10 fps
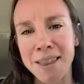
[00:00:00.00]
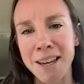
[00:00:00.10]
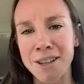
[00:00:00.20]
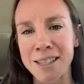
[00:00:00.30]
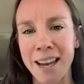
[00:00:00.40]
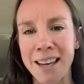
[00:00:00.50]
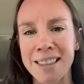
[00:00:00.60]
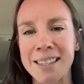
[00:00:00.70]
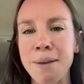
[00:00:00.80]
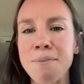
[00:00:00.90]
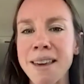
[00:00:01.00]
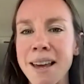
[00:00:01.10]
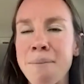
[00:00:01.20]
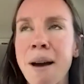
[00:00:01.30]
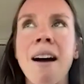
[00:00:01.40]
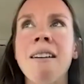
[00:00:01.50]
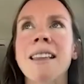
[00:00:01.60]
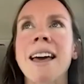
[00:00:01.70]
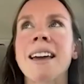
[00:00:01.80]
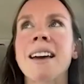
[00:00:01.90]
But there's like something
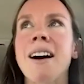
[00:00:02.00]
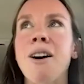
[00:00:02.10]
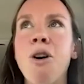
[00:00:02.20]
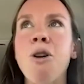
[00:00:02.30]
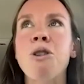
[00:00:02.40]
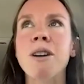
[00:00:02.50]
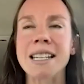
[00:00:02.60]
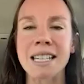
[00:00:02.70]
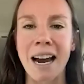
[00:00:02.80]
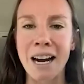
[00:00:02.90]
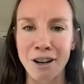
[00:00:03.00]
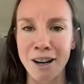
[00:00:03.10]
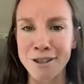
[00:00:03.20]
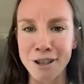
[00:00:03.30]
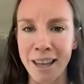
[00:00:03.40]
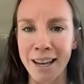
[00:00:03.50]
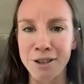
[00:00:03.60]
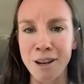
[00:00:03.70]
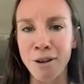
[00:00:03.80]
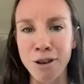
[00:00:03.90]
about like a whole entire country like
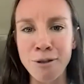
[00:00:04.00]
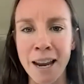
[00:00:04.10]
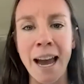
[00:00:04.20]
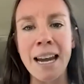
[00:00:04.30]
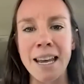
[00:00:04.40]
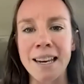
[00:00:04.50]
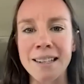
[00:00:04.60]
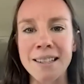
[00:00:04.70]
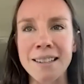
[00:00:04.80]
so united